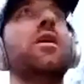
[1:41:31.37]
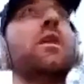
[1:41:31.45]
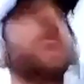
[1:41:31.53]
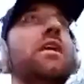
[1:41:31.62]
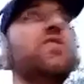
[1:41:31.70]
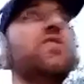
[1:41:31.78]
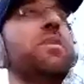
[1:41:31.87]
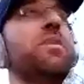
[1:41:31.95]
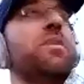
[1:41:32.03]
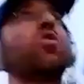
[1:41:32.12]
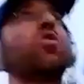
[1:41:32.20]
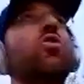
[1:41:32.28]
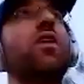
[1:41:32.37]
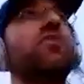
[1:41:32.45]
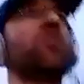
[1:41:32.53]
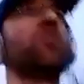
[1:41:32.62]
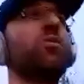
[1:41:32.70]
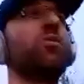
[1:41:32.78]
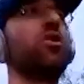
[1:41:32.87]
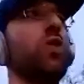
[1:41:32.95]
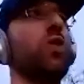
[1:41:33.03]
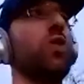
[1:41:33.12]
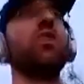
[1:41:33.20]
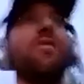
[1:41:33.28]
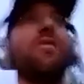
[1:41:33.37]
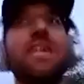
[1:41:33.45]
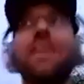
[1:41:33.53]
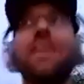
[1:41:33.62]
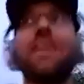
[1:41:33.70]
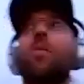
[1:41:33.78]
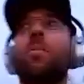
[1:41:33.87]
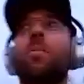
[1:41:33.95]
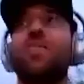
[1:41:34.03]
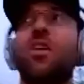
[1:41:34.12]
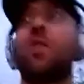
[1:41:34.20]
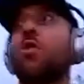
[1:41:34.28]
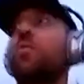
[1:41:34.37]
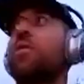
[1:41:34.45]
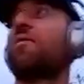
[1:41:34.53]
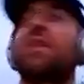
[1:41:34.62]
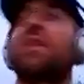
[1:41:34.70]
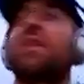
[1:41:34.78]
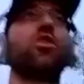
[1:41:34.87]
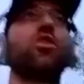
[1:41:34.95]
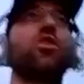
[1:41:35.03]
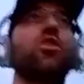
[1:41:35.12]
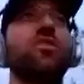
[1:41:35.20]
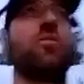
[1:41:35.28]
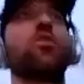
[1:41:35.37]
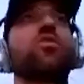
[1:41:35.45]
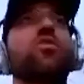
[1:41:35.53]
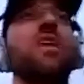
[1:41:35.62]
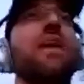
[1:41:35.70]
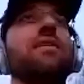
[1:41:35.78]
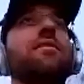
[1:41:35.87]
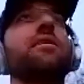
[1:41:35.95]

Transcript: it's been so great chatting with you. I don't have any other topics. I don't know if you have any other topics from your side.